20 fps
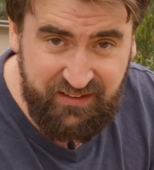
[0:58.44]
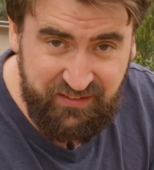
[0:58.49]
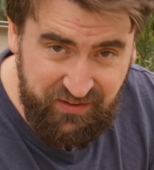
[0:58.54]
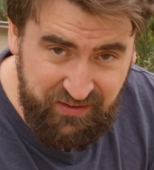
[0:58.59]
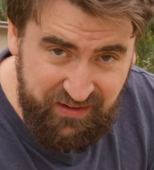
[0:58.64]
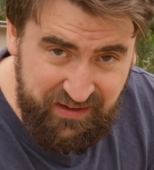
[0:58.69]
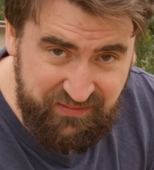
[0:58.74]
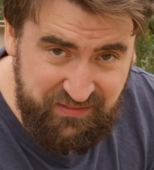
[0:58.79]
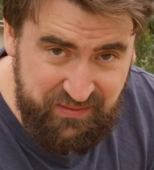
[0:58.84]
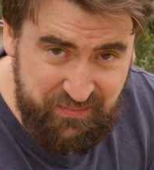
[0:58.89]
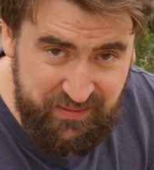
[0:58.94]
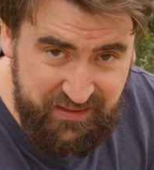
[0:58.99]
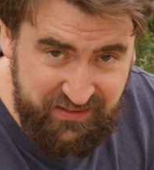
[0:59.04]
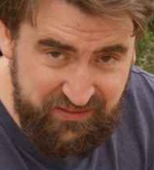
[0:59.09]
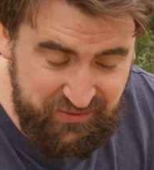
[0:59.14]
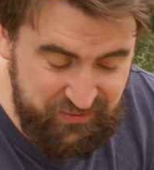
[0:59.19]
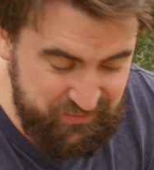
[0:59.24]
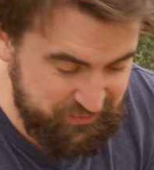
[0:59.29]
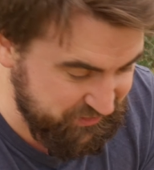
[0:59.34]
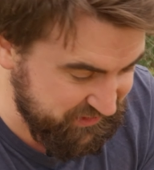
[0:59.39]
don't have to be
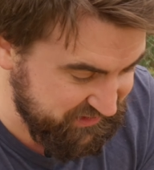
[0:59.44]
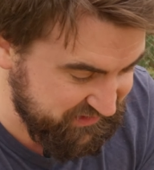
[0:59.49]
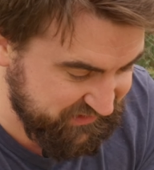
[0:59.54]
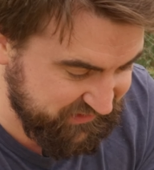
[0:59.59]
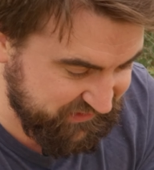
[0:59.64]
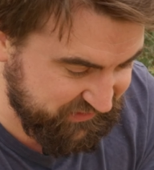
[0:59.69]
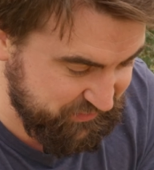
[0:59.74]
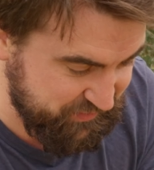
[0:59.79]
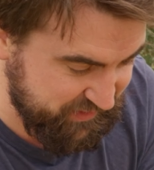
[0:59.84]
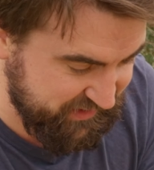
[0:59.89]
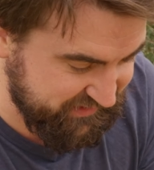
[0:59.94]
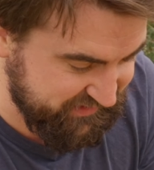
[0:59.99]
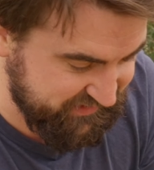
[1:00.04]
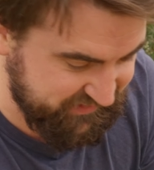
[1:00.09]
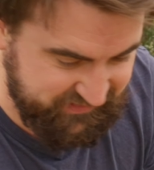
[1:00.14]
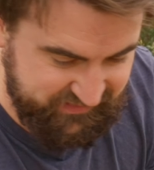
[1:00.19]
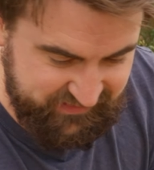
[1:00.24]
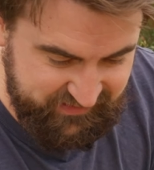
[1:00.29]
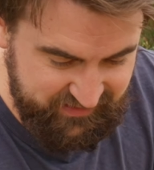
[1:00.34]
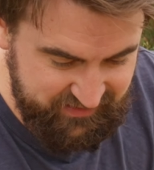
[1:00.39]
too precious about
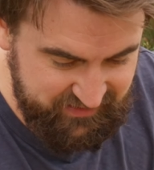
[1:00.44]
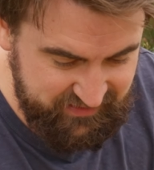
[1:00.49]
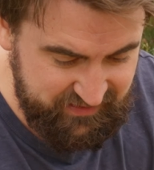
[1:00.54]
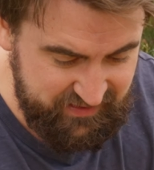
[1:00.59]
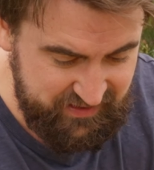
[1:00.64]
this, so